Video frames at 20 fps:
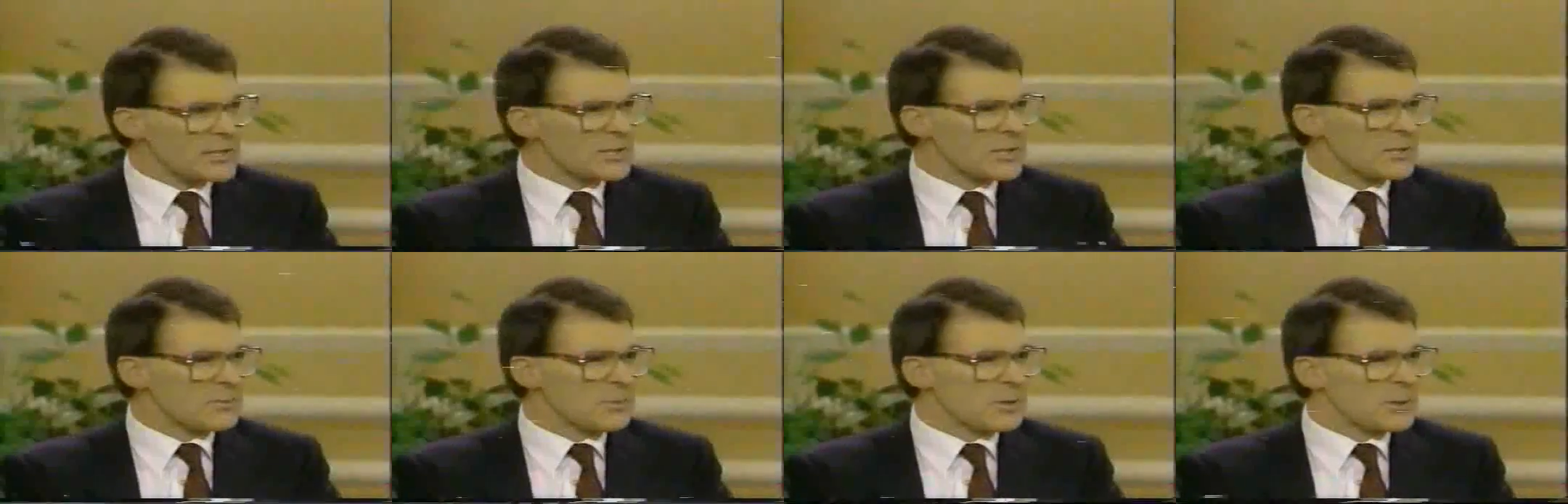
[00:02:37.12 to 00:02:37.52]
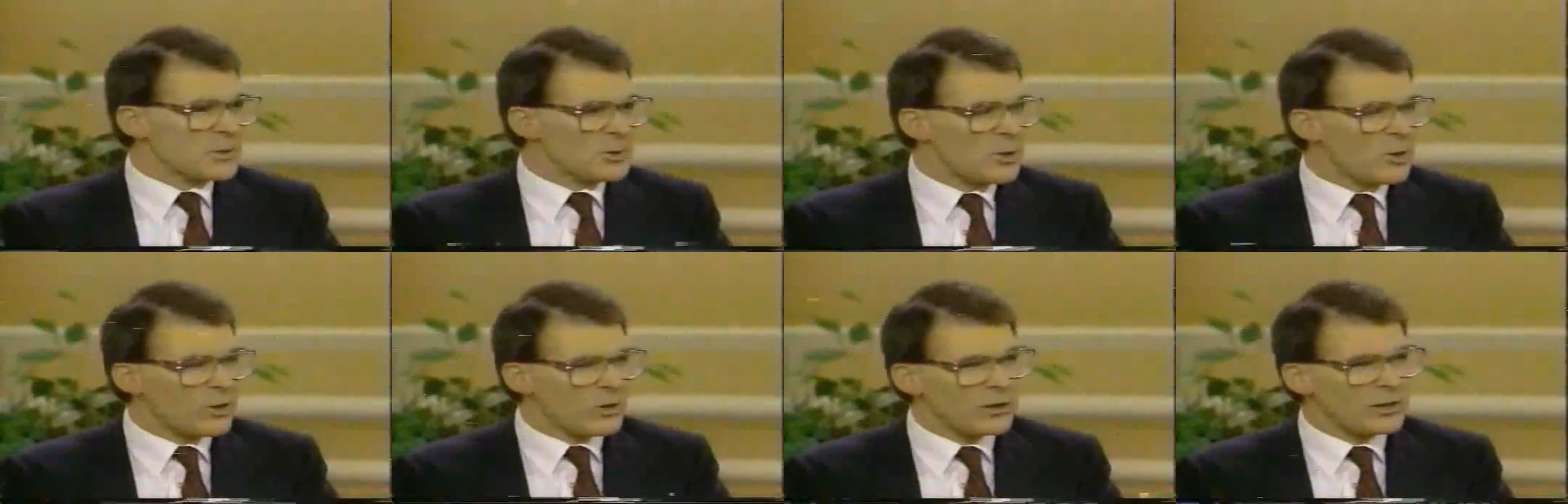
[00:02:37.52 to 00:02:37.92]
he's just been
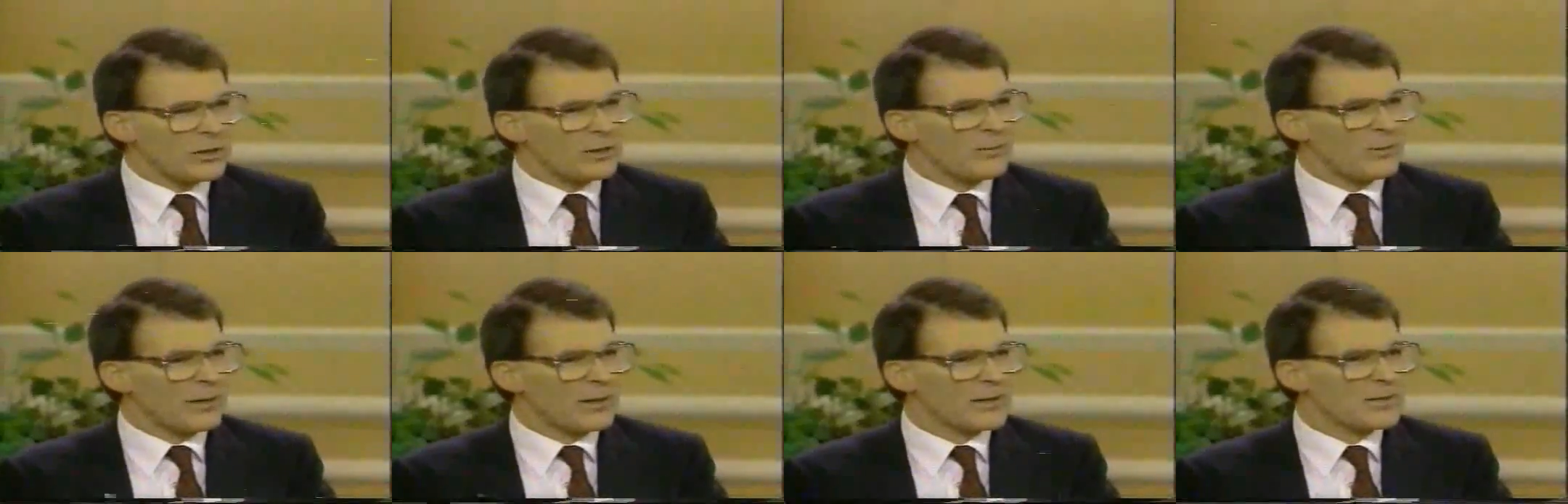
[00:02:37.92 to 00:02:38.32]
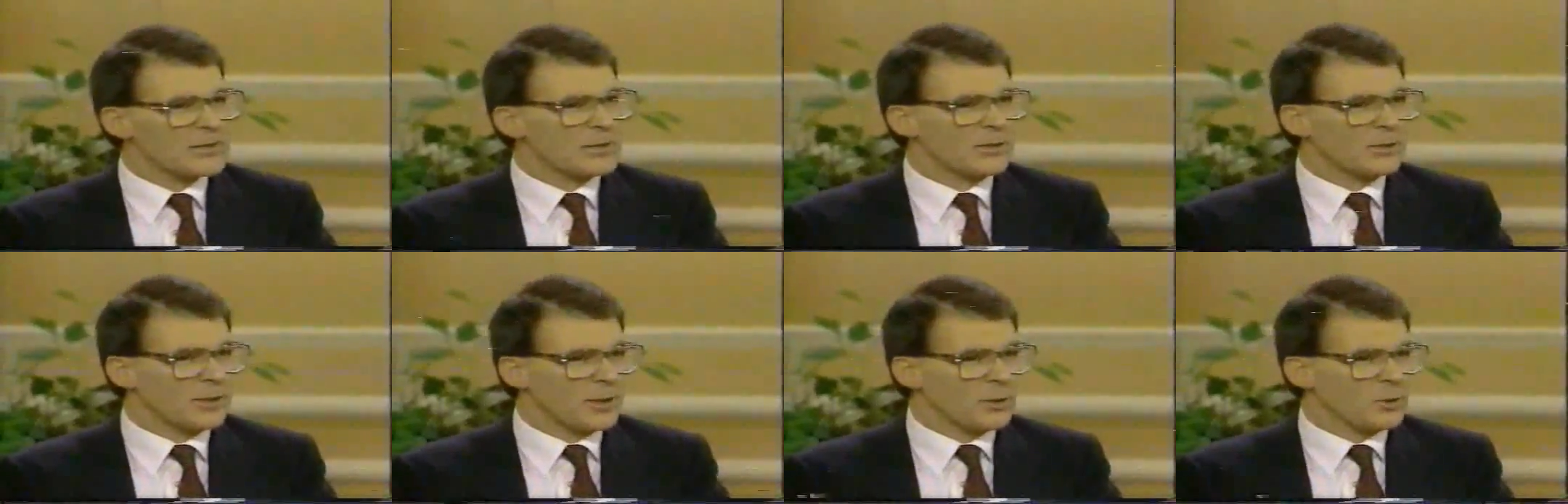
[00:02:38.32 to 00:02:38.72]
talking about is
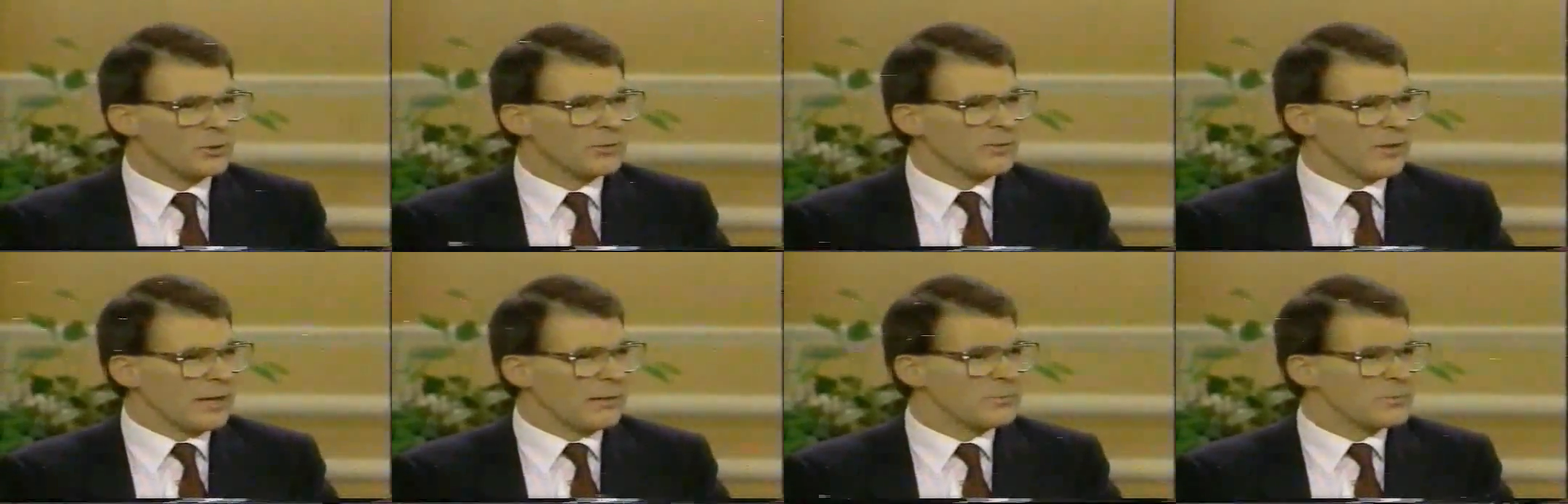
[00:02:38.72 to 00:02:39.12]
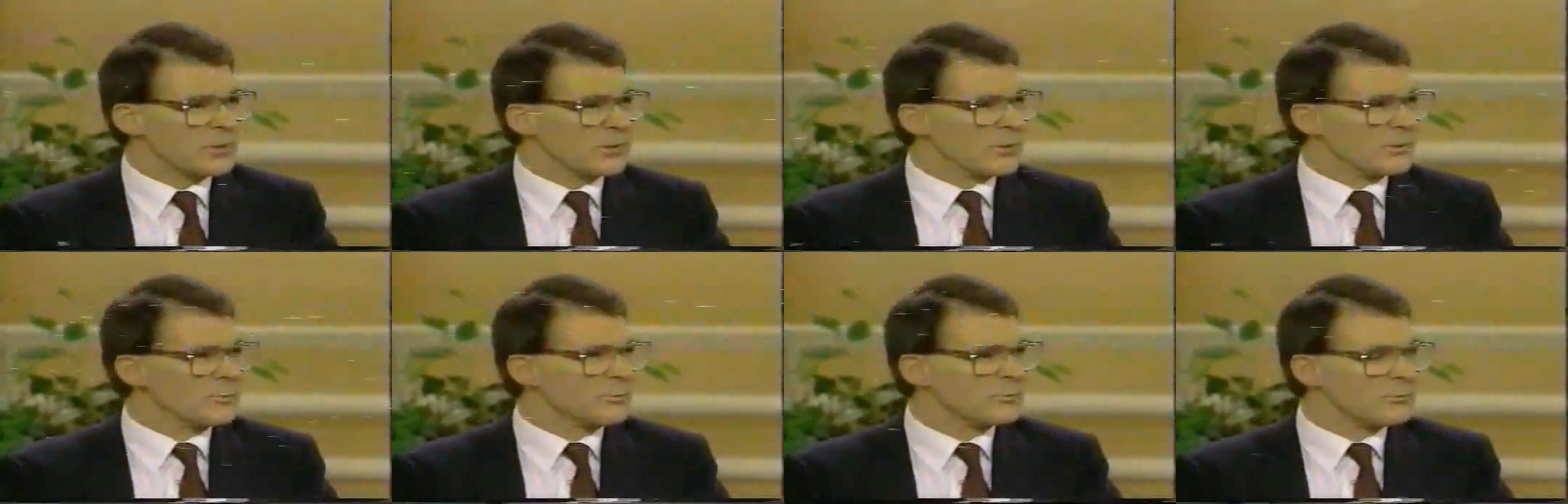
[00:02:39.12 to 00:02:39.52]
a load of
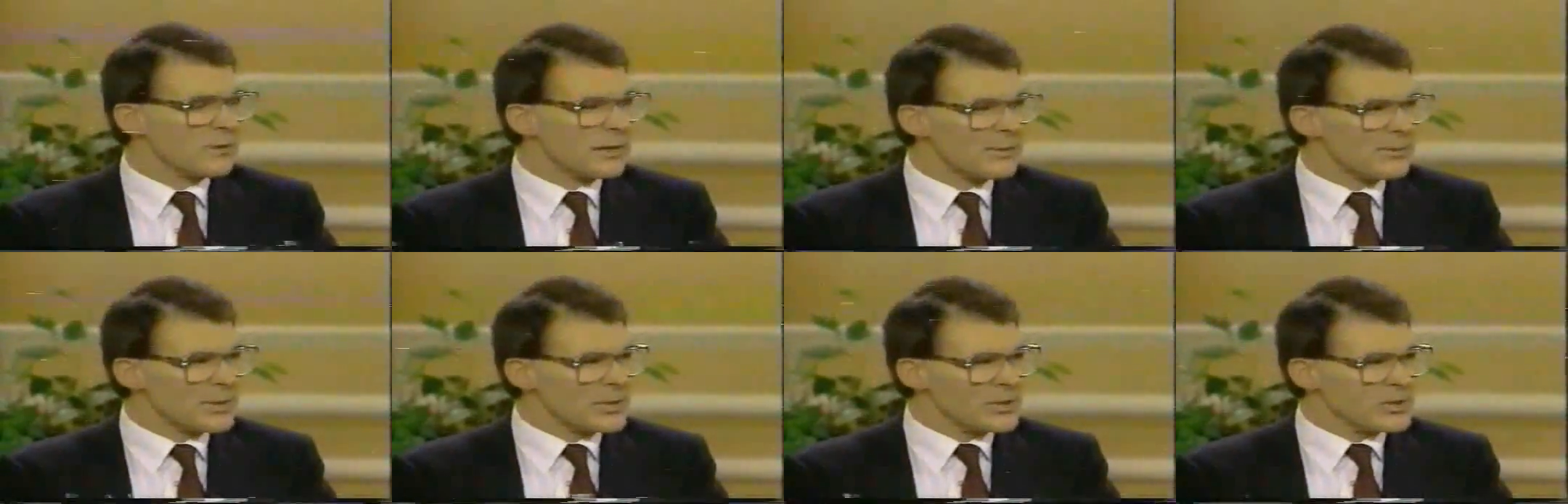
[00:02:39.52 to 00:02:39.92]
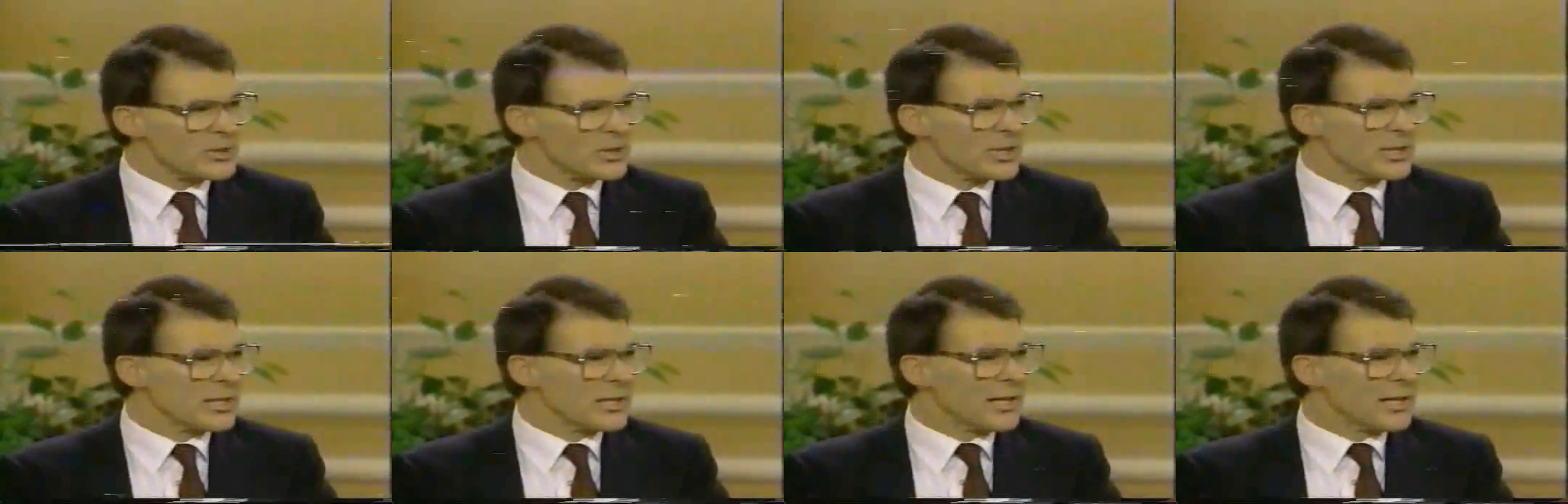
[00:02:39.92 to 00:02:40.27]
absolute rubbish.